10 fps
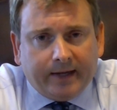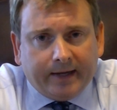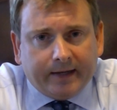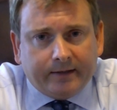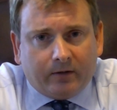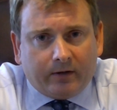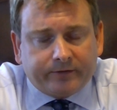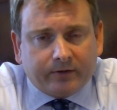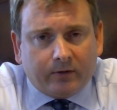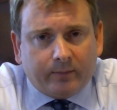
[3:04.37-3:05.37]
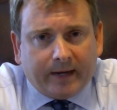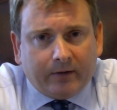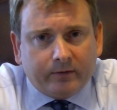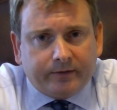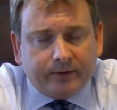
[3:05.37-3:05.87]
and also
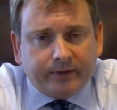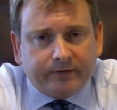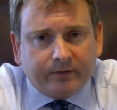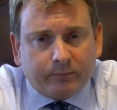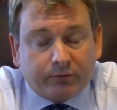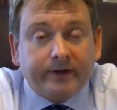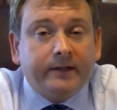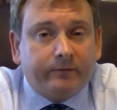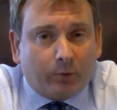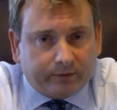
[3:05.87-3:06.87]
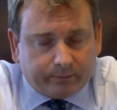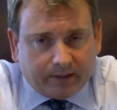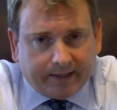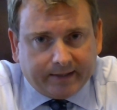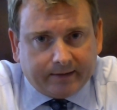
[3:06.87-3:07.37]
about doing some pre-divorce
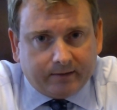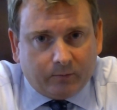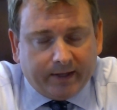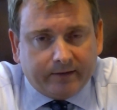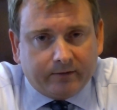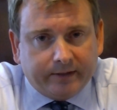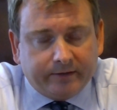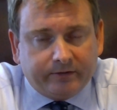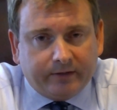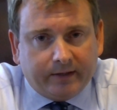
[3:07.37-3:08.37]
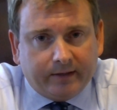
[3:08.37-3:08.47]
planning, whether it's